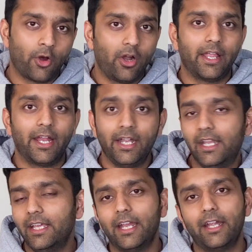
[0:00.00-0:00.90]
called
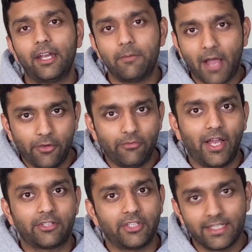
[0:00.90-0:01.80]
Integrated
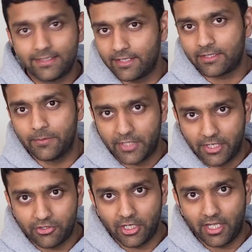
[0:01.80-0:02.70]
Manufacturing Systems
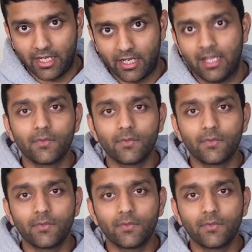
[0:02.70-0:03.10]
Engineering.